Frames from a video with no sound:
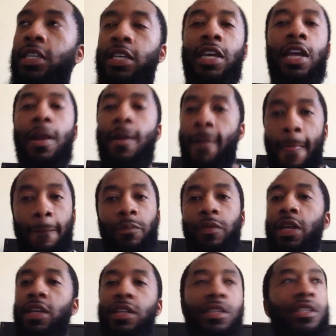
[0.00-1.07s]
You know what I'm
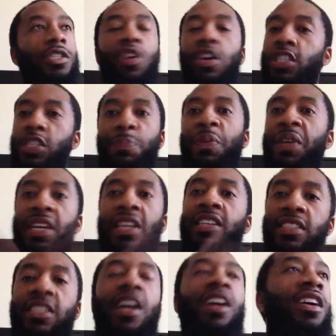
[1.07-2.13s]
saying? Just start speaking
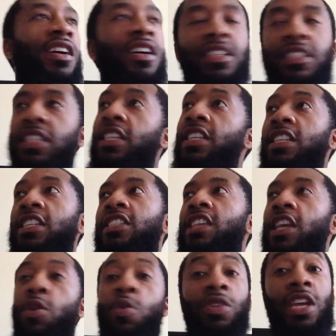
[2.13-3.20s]
in tongues. And then he
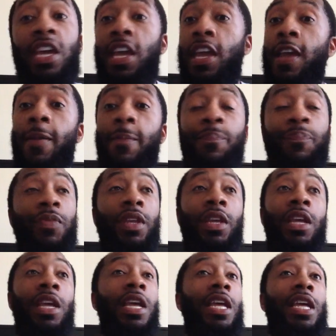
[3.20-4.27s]
say, oh yeah,
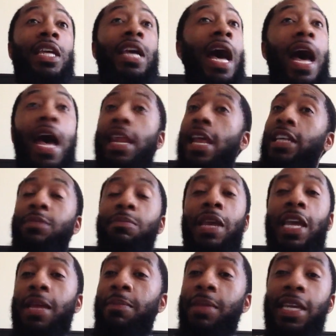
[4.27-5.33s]
God has
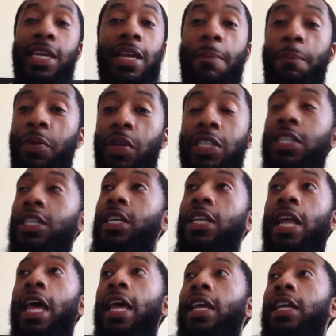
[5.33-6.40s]
made me a preacher.
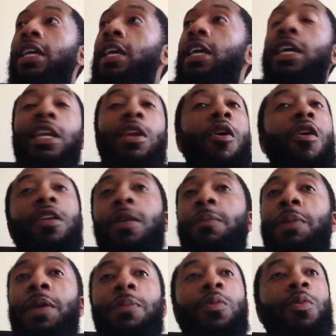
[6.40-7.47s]
Like, all the
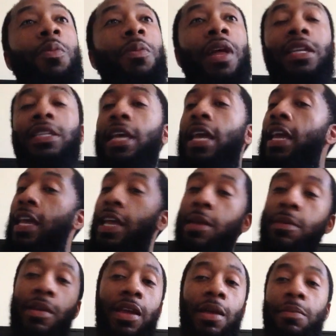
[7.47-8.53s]
people would be like,
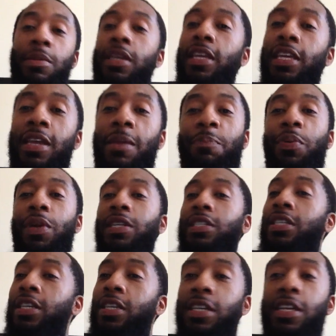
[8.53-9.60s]
damn, yeah, I mean, he a
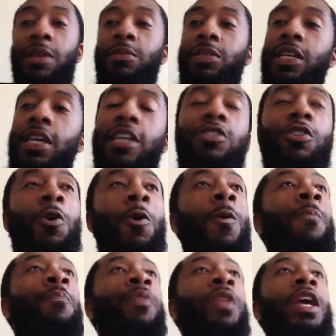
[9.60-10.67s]
preacher. You know what I'm saying?
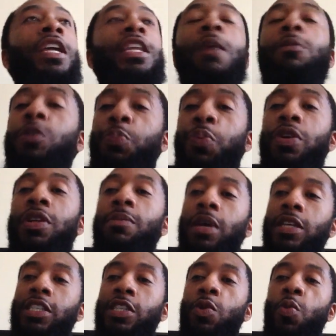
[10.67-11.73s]
So that was pretty
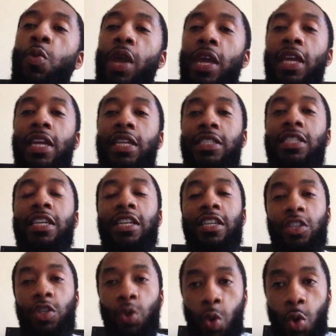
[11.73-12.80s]
much your way into the
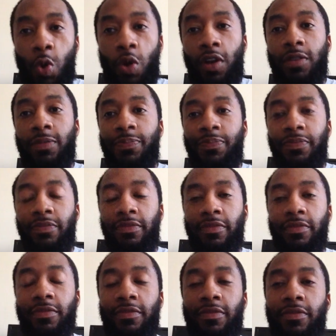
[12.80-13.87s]
door,
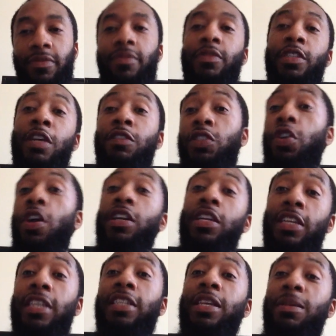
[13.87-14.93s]
starting
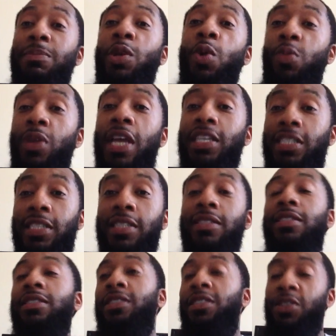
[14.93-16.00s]
to get them
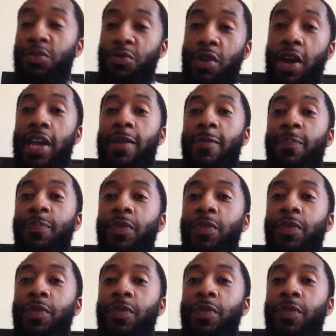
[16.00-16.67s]
donations, right?